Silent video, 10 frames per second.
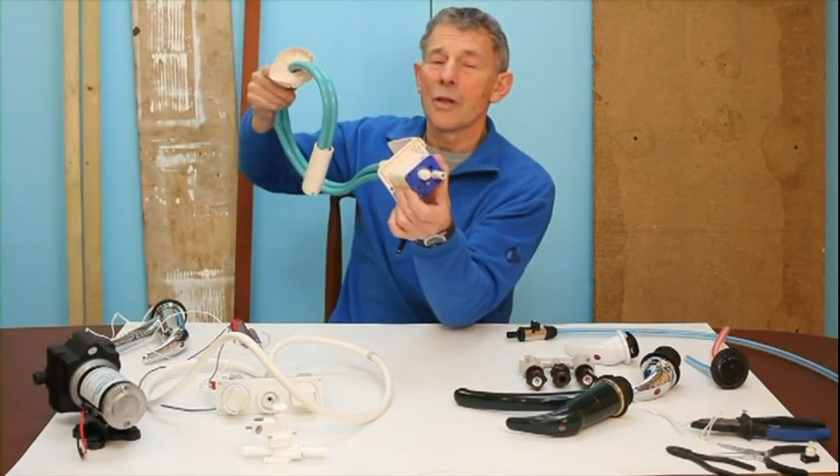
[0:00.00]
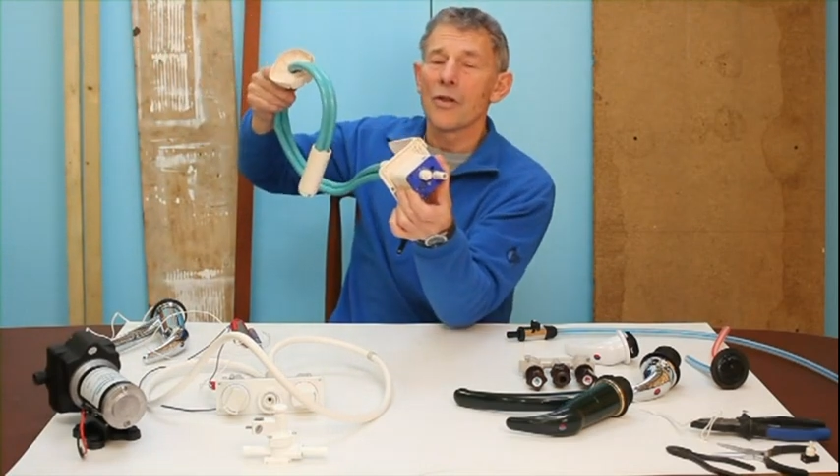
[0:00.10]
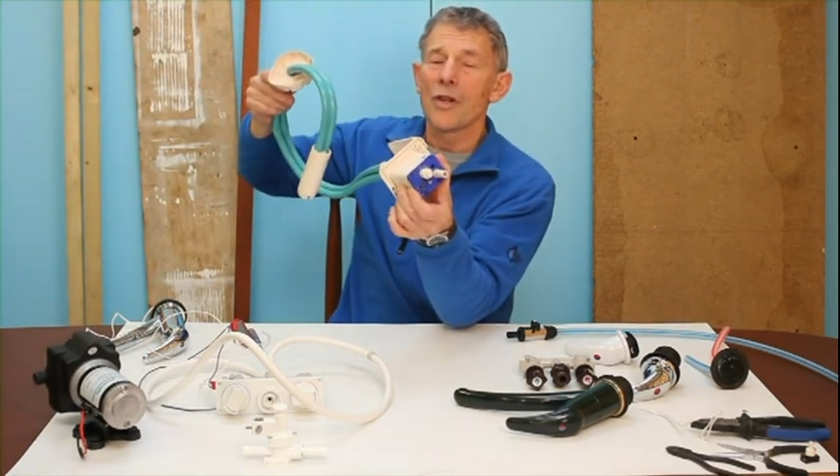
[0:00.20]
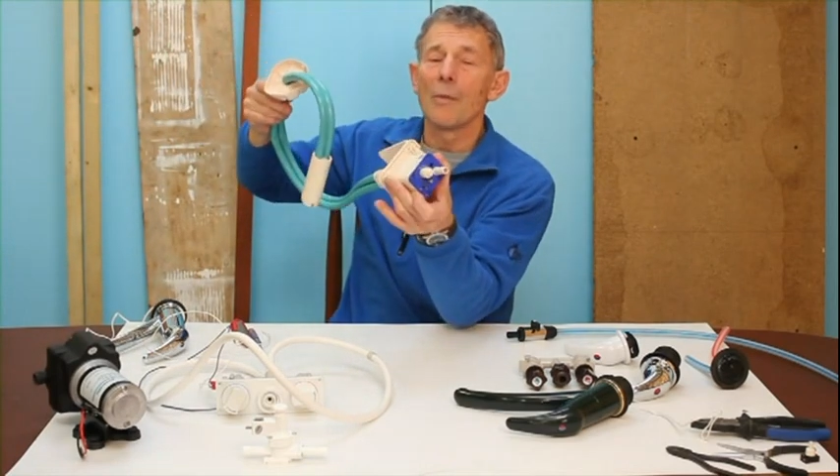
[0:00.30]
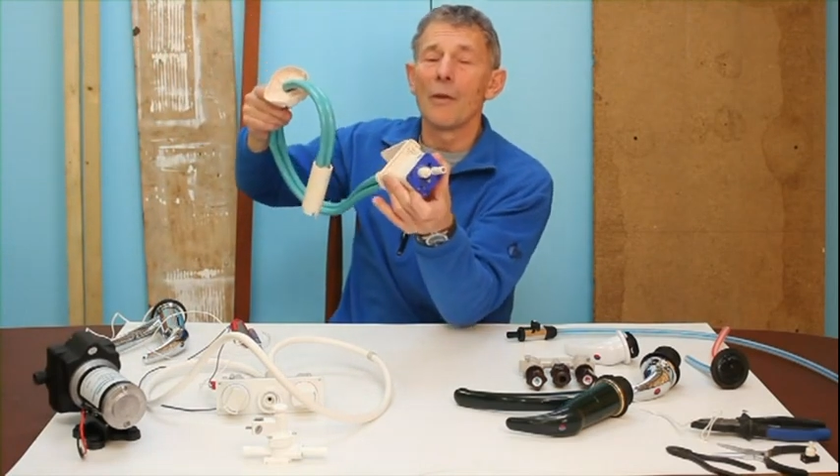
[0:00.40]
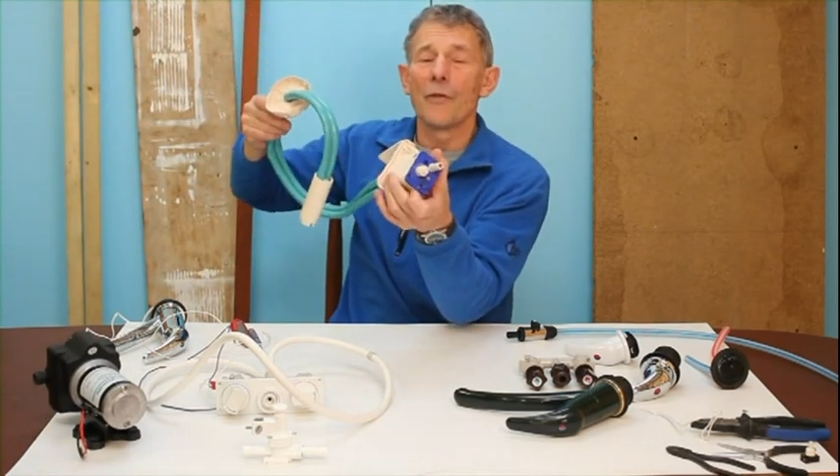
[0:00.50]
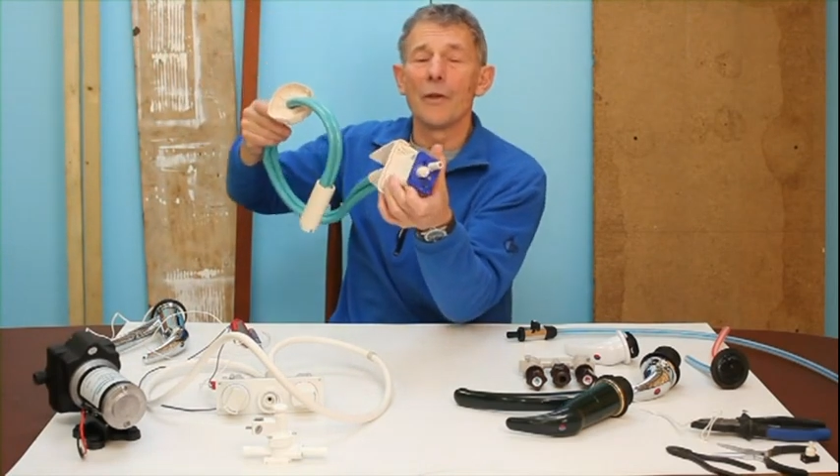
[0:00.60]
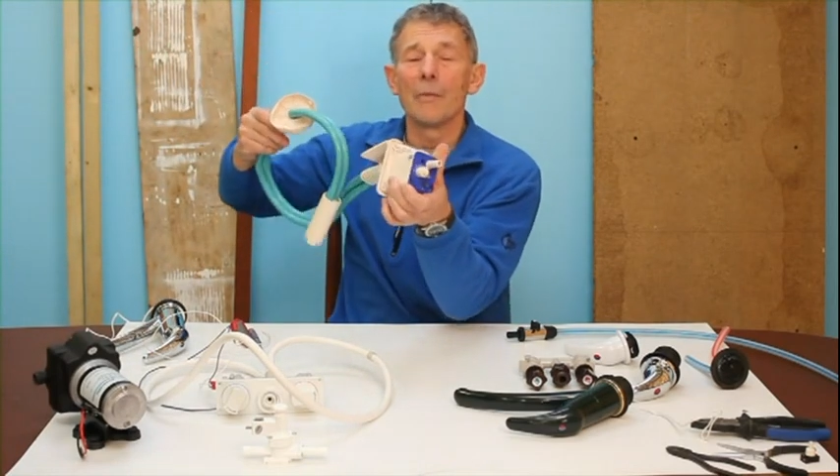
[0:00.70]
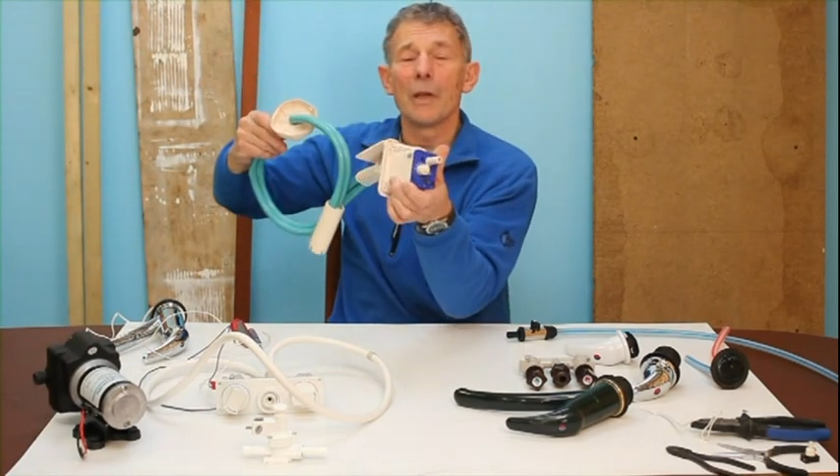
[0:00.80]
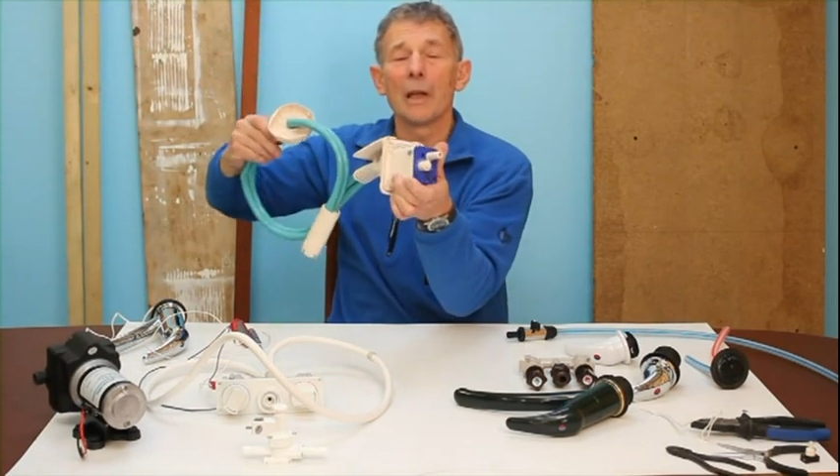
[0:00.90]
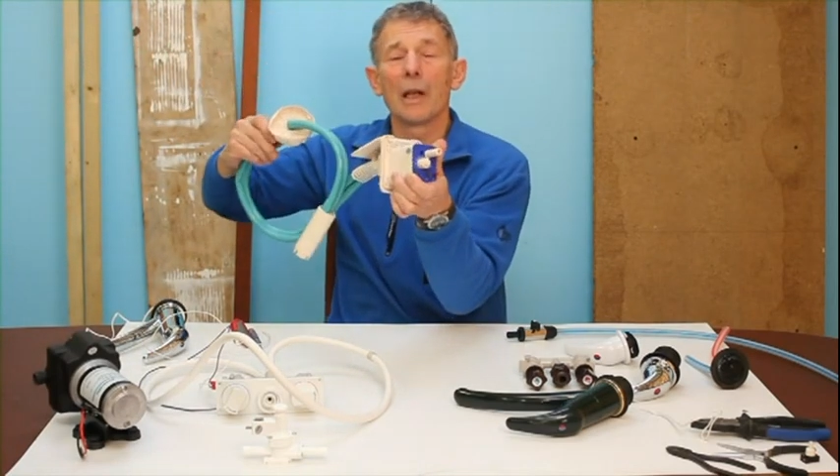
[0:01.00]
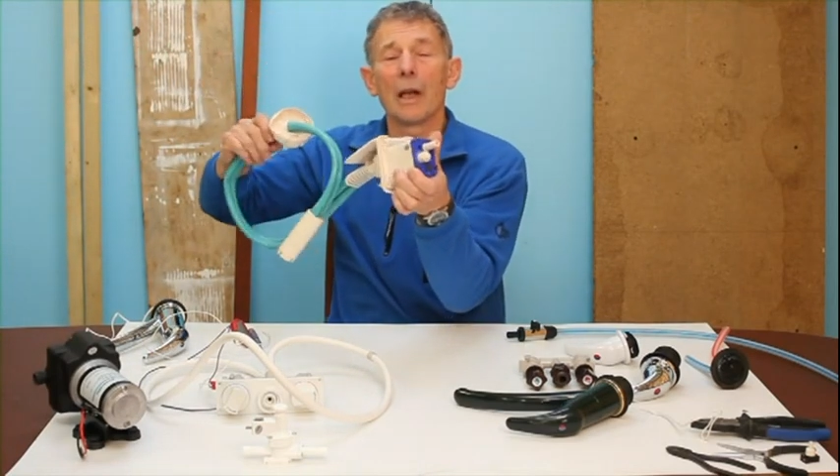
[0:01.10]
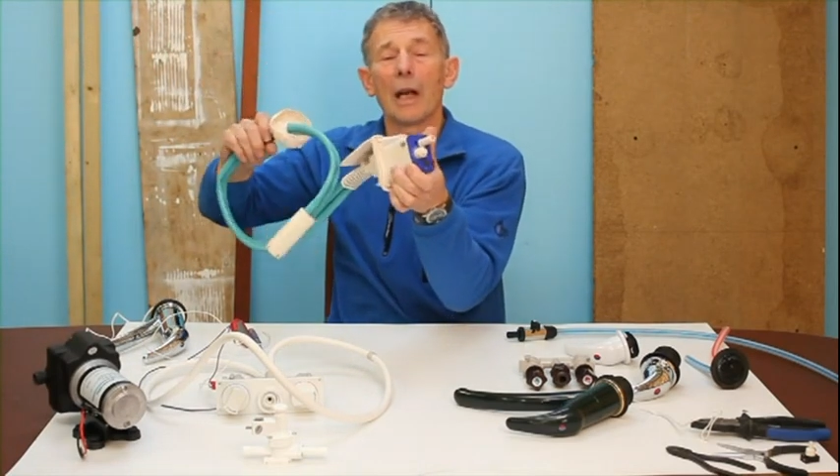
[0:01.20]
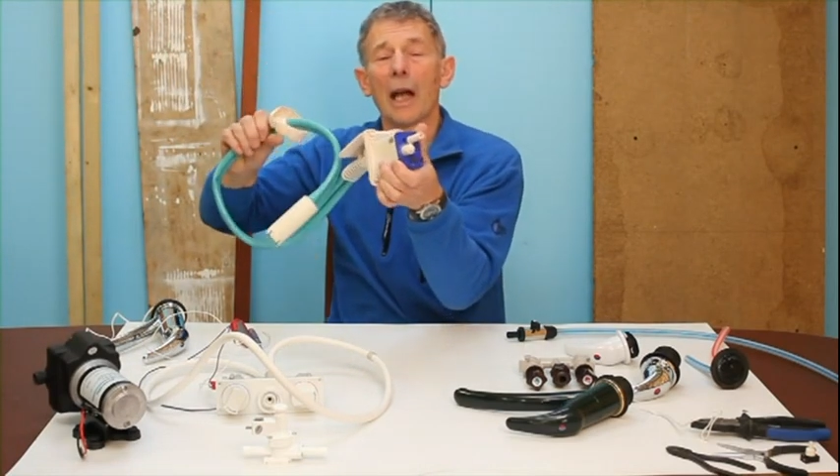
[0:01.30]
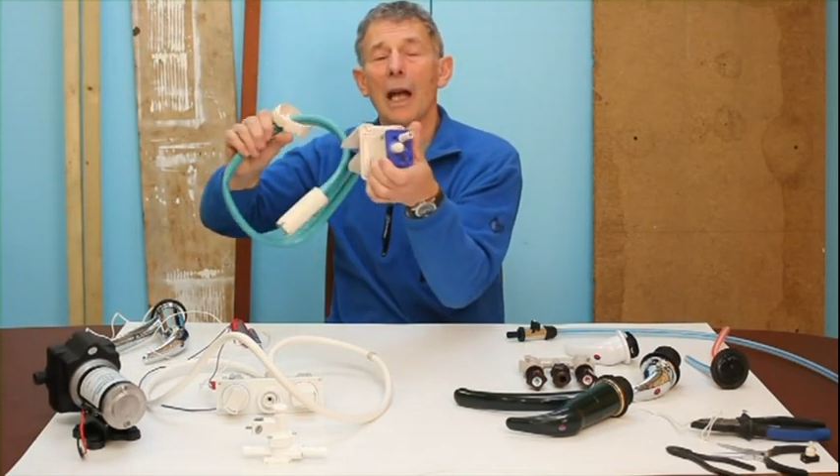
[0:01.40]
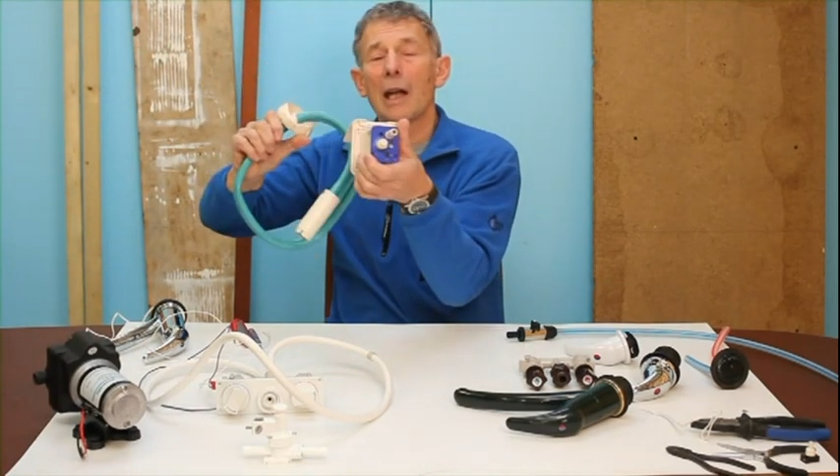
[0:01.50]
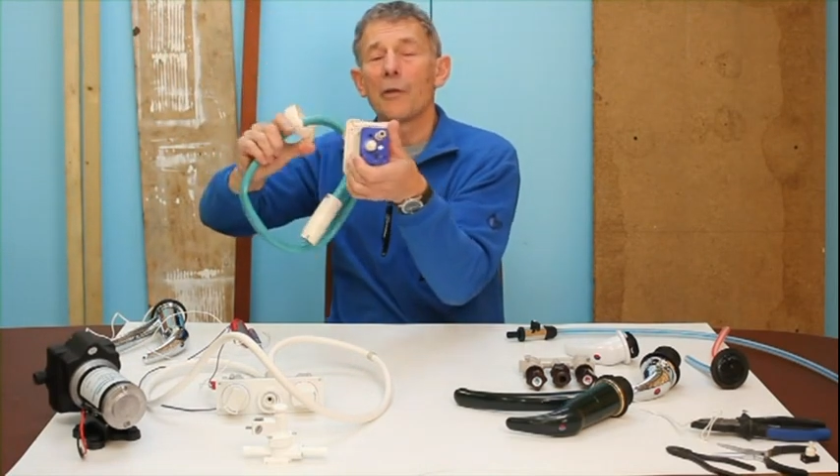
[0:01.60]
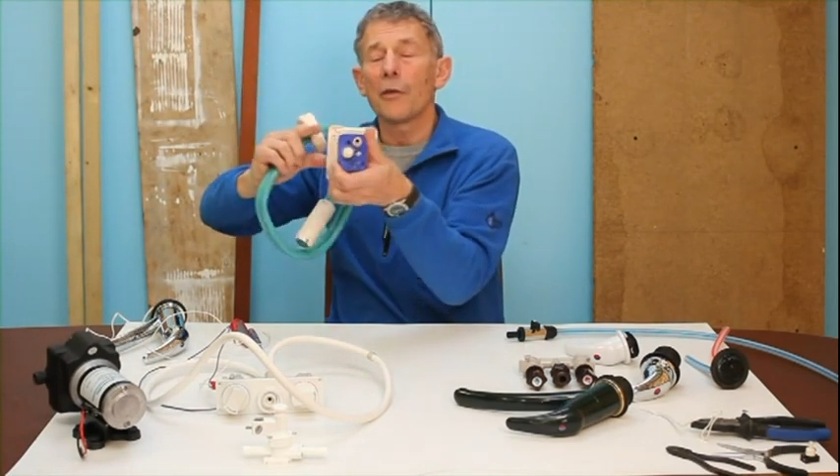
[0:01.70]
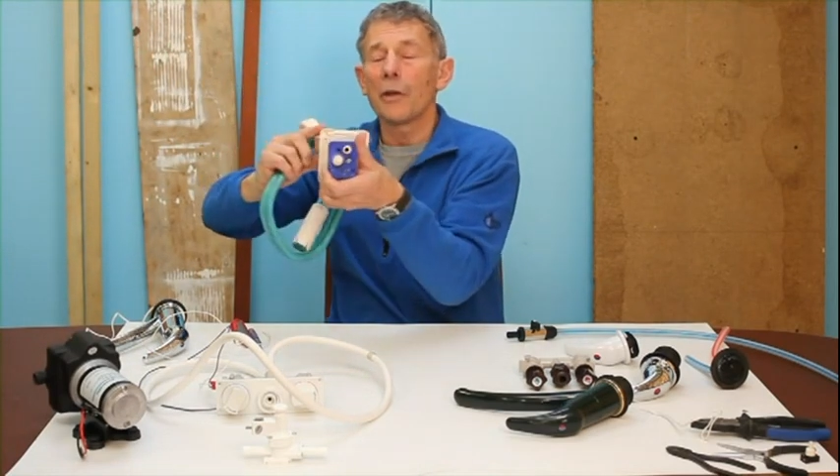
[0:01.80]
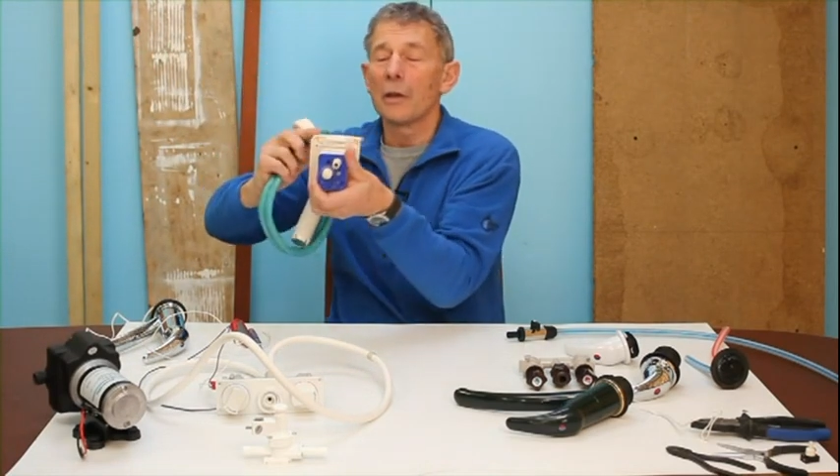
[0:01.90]
some of them
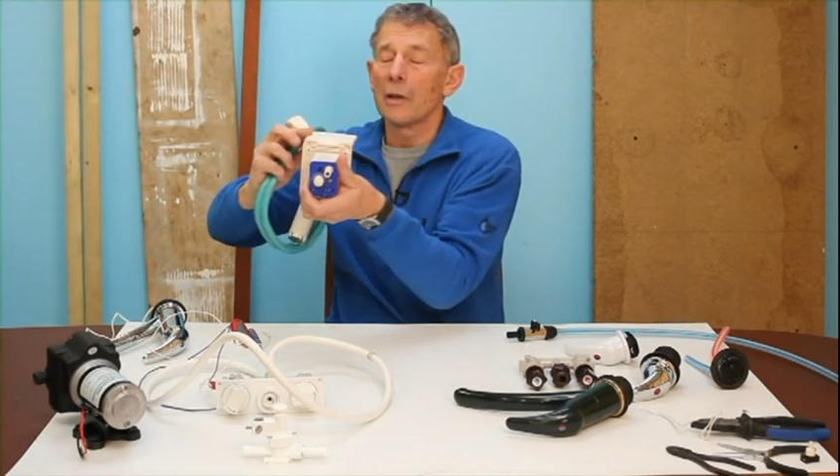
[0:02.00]
have